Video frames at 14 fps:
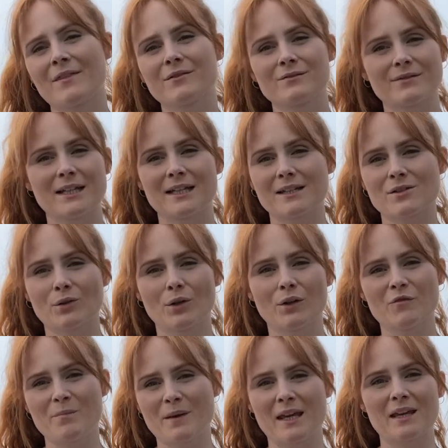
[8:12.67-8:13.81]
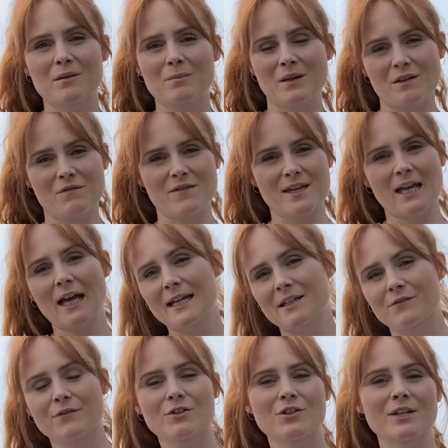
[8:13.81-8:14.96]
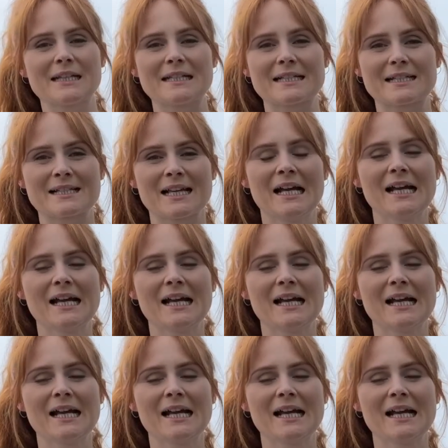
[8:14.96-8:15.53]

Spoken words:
the really sort of big beefy kind of onions,